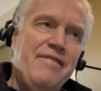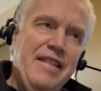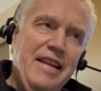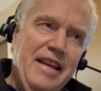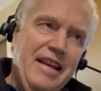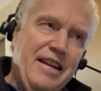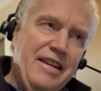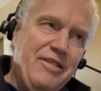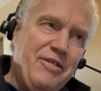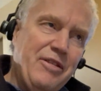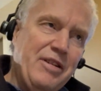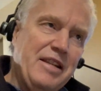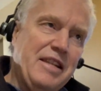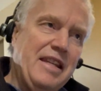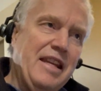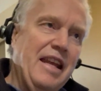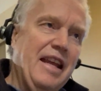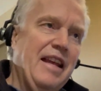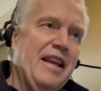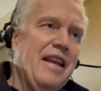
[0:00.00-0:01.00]

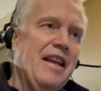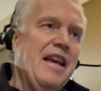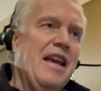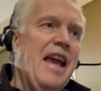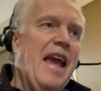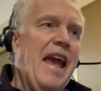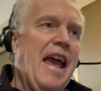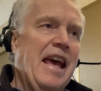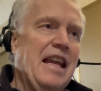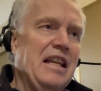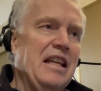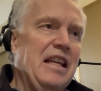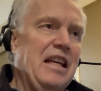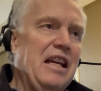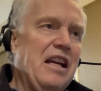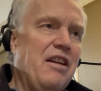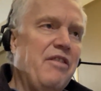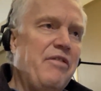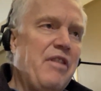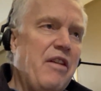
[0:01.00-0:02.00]
Interesting. Handling
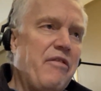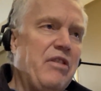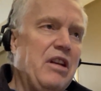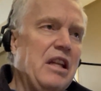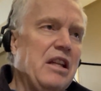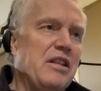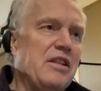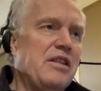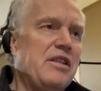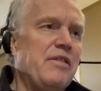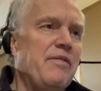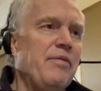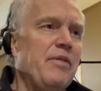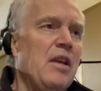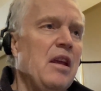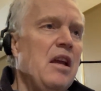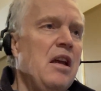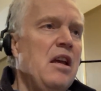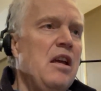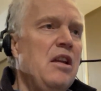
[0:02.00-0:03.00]
of evidence.
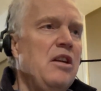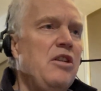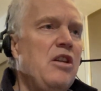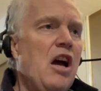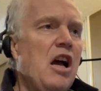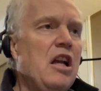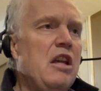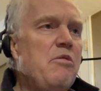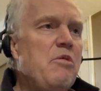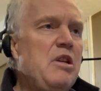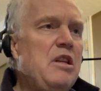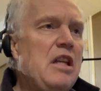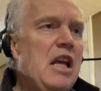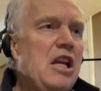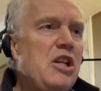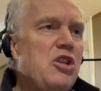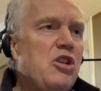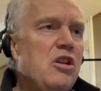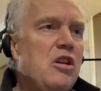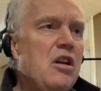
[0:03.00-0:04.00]

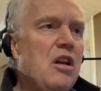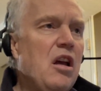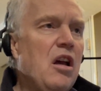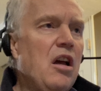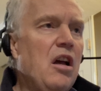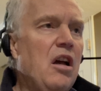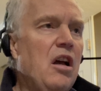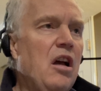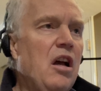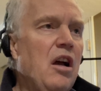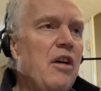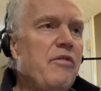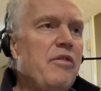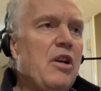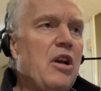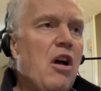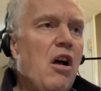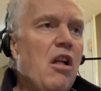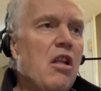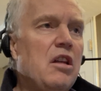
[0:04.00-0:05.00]
Documentation of the
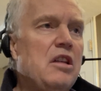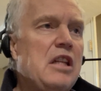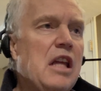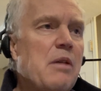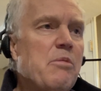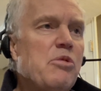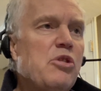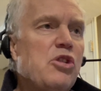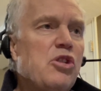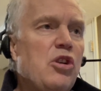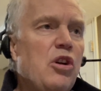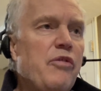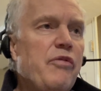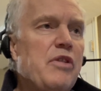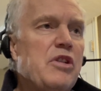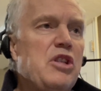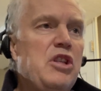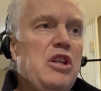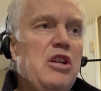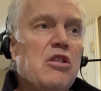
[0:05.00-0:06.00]
call attempt
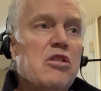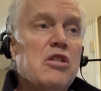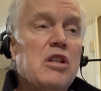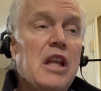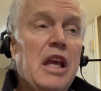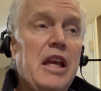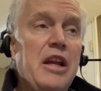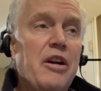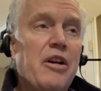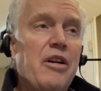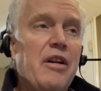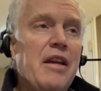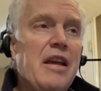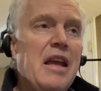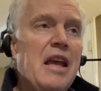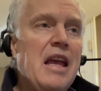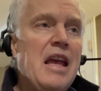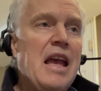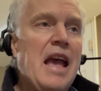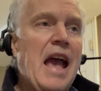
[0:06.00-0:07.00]
surfaced years later,
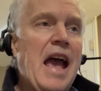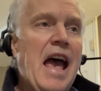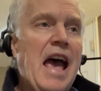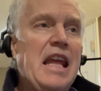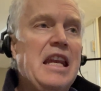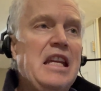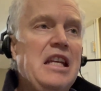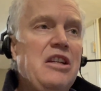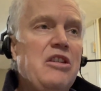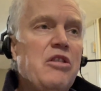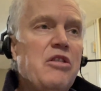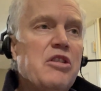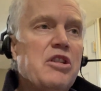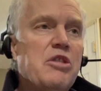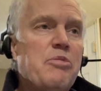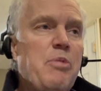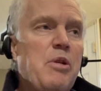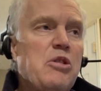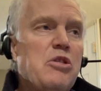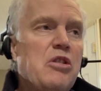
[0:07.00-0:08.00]
adding to the
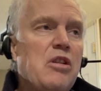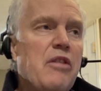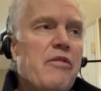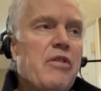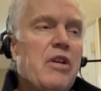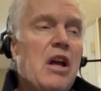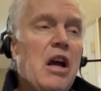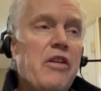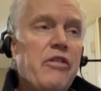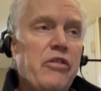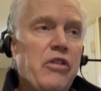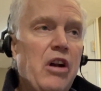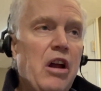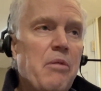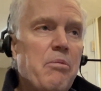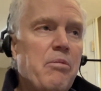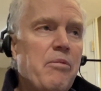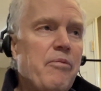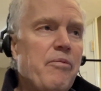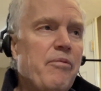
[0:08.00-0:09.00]
suspicion of a cover-up.